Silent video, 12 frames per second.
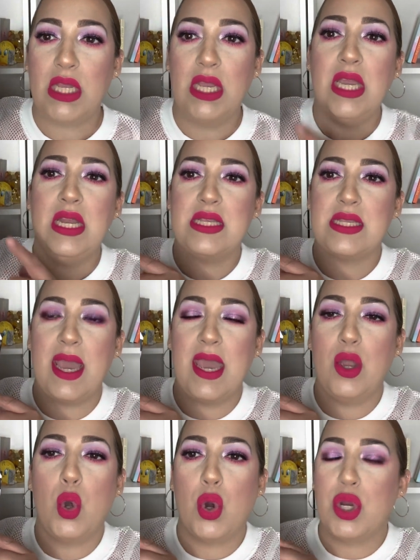It is a
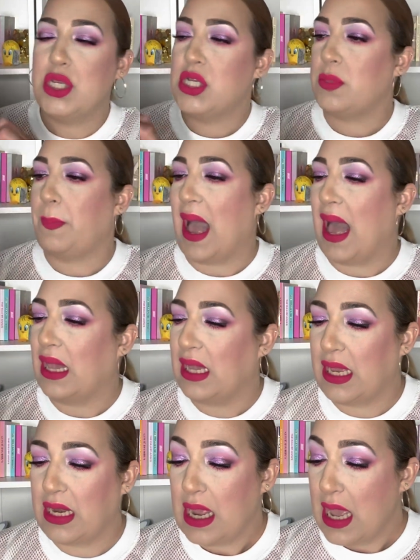gorgeous
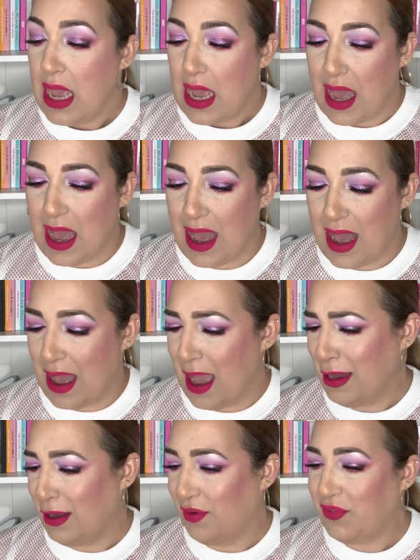palette. I
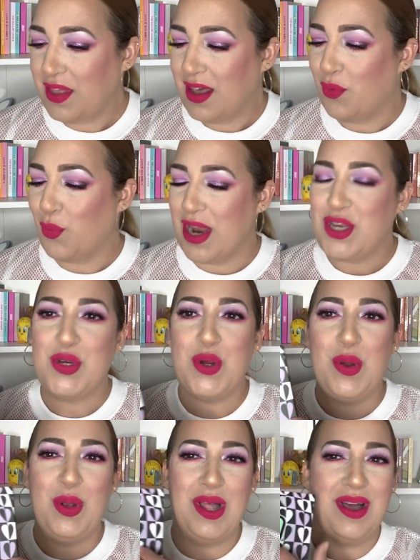love the
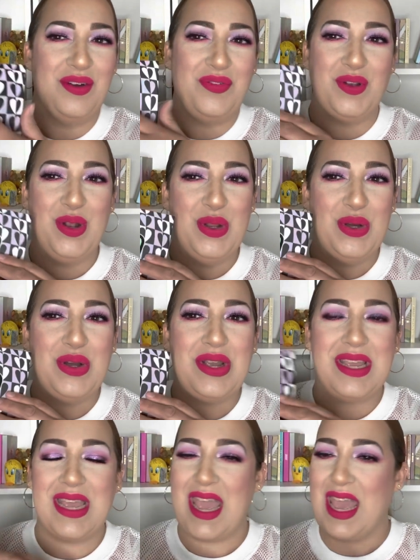retro love
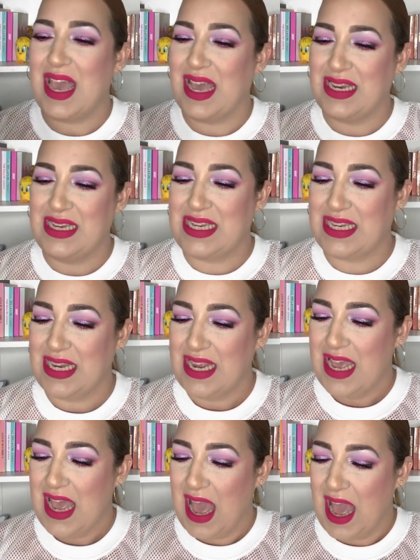look, and
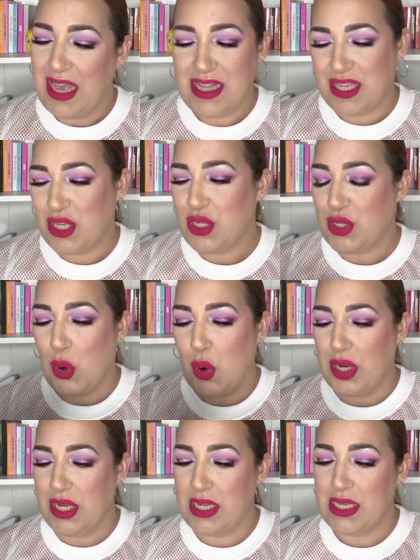it's just
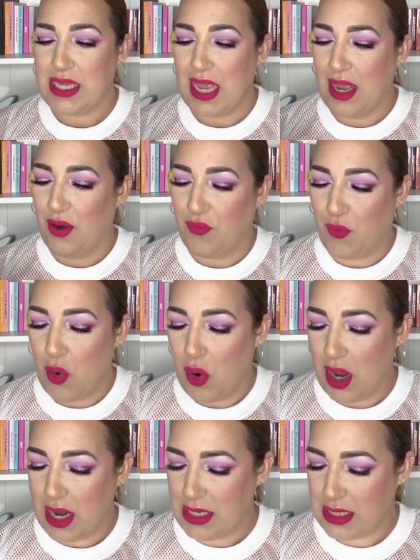gorgeous. And of
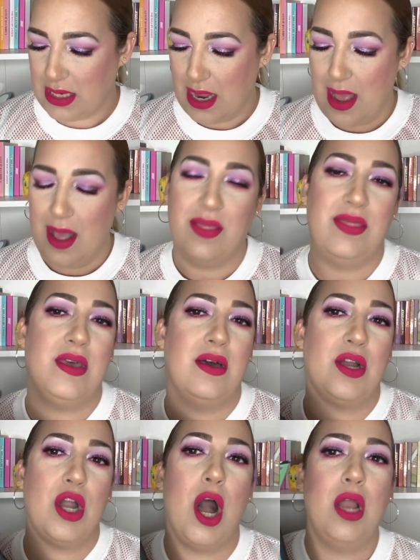course, the
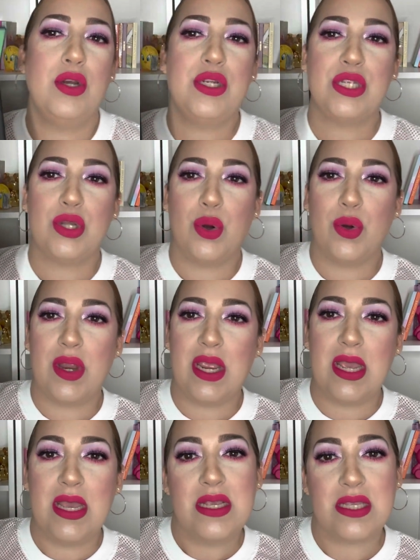color story
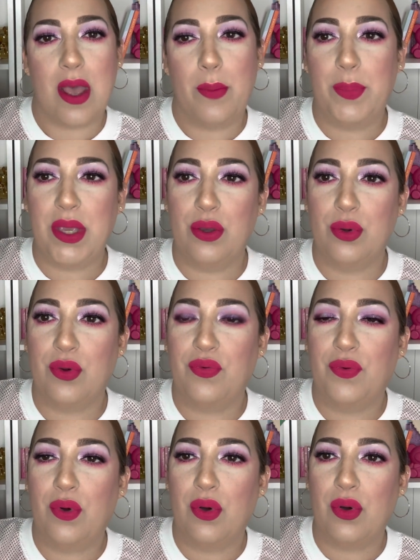is
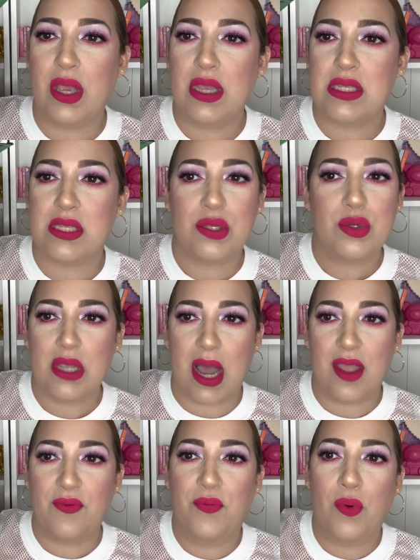beautiful. It's to
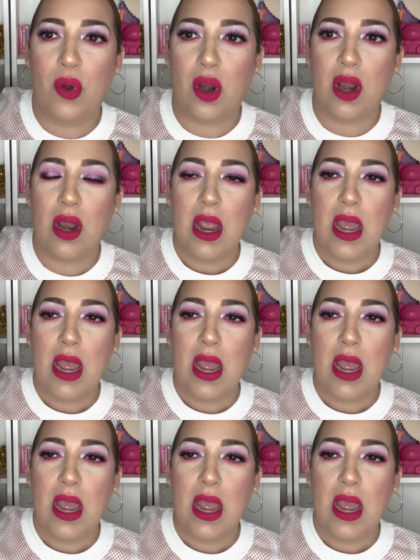die for.